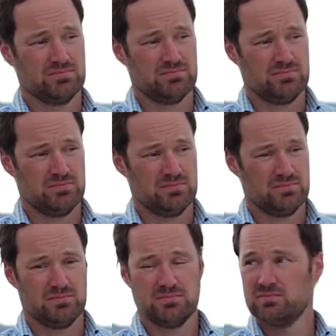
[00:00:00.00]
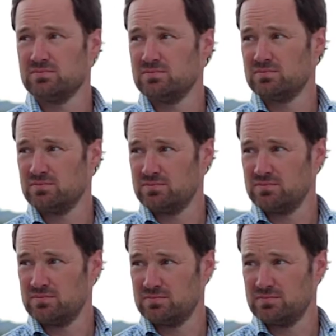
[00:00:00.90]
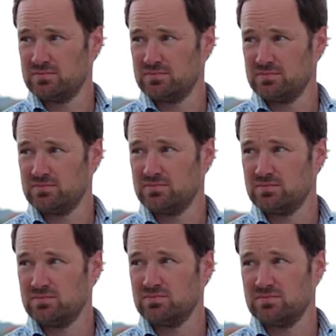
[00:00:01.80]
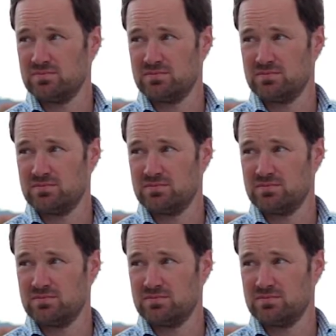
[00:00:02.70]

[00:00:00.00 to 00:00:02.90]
(silent)